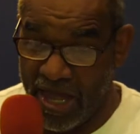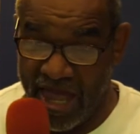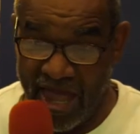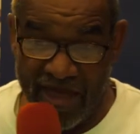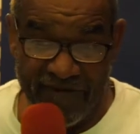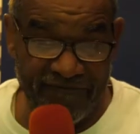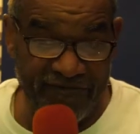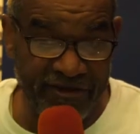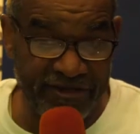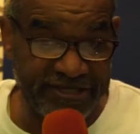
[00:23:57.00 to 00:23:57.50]

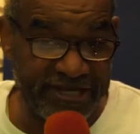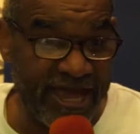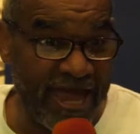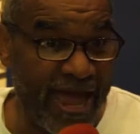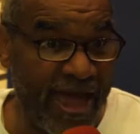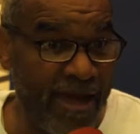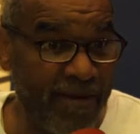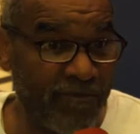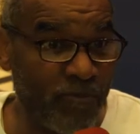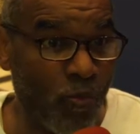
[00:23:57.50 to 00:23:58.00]
Every
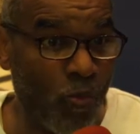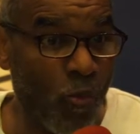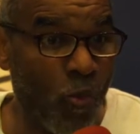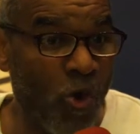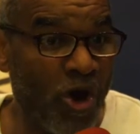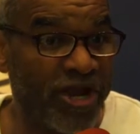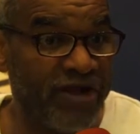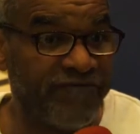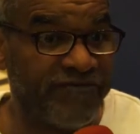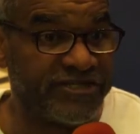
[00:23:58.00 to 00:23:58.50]
time
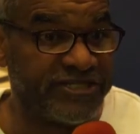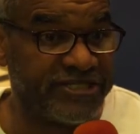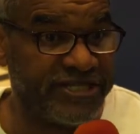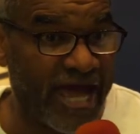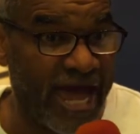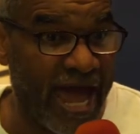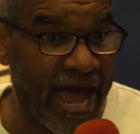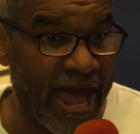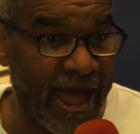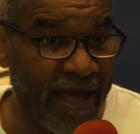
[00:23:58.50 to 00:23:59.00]
one of us
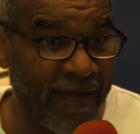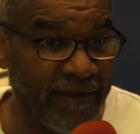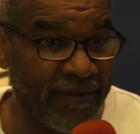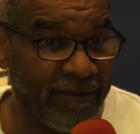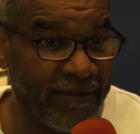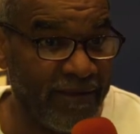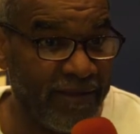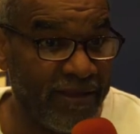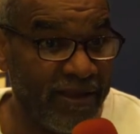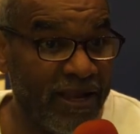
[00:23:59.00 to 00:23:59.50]
die,
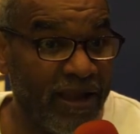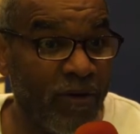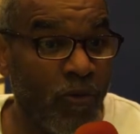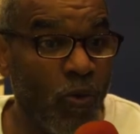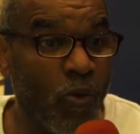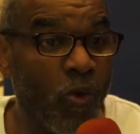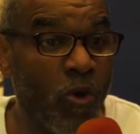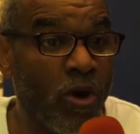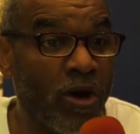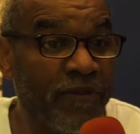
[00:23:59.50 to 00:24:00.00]

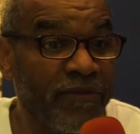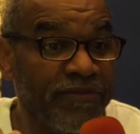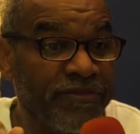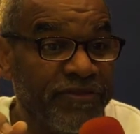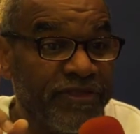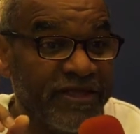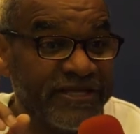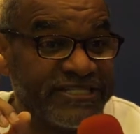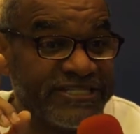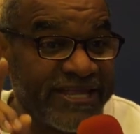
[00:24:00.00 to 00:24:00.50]

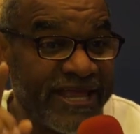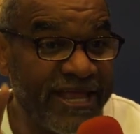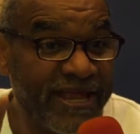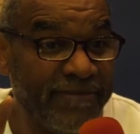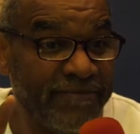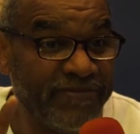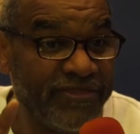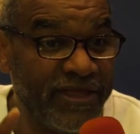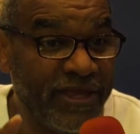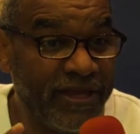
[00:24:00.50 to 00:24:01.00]
the
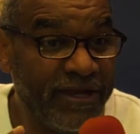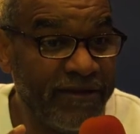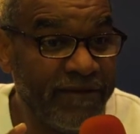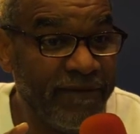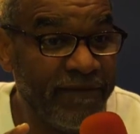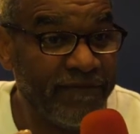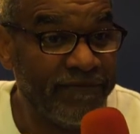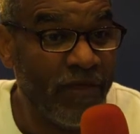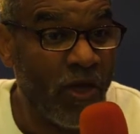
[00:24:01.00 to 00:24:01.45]
same thing